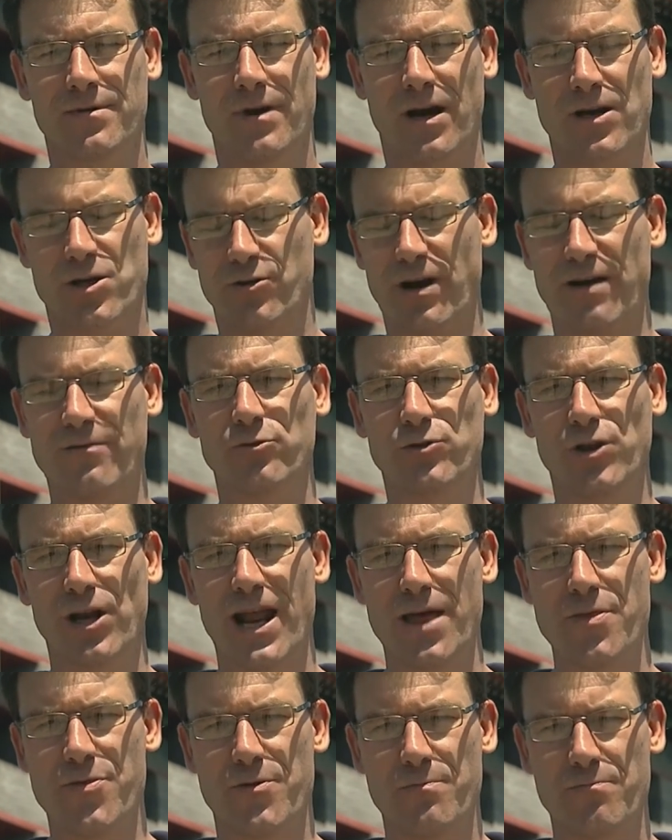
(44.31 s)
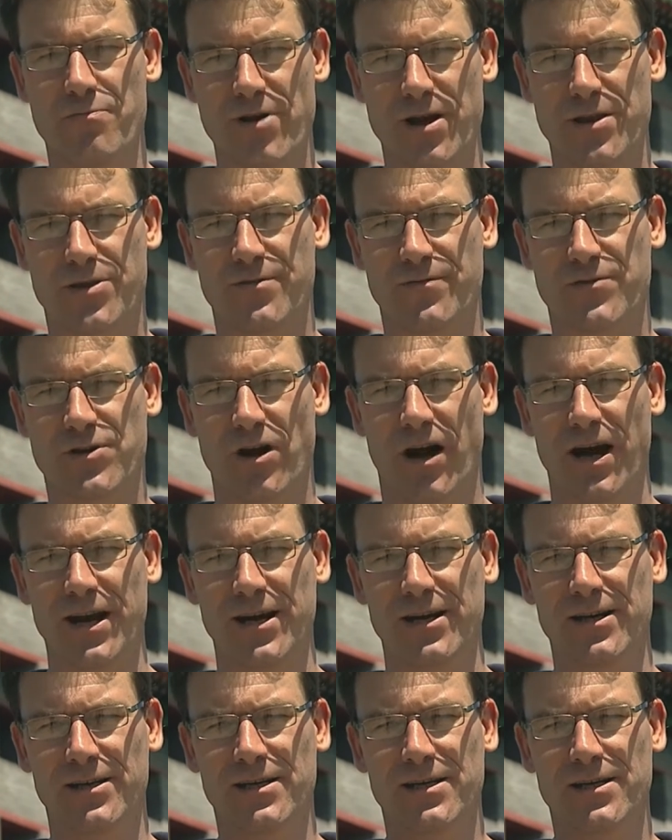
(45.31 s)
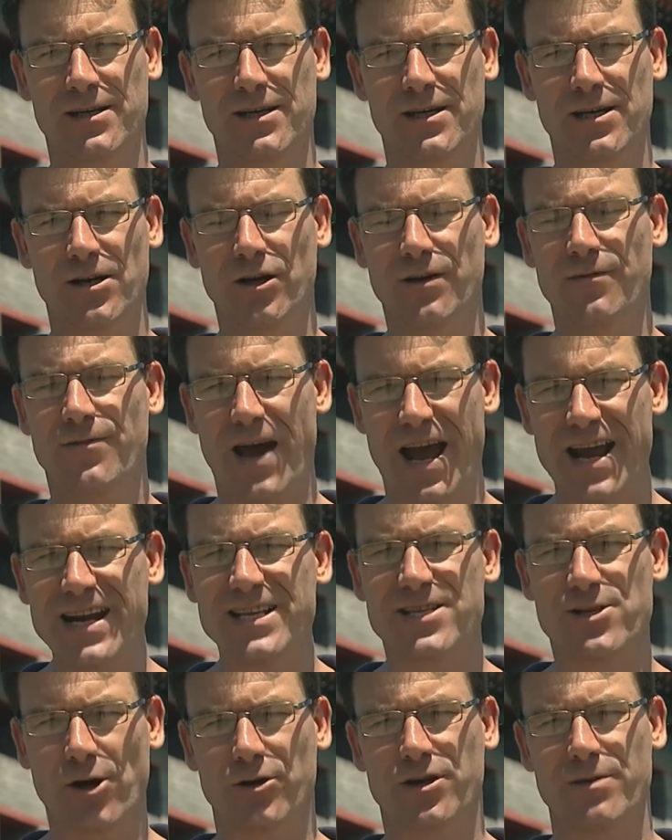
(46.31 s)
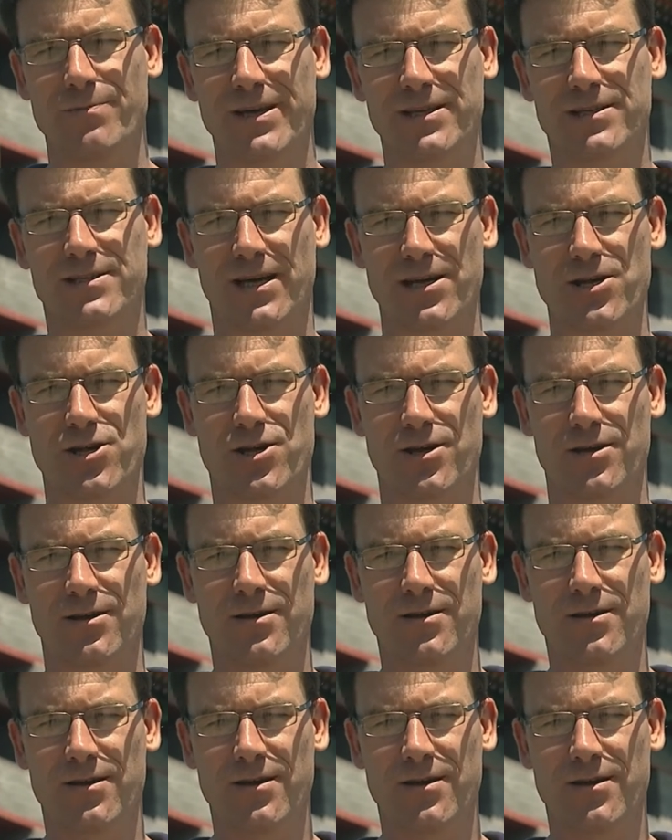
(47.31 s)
I traveled the length and breadth of China looking for any documentation,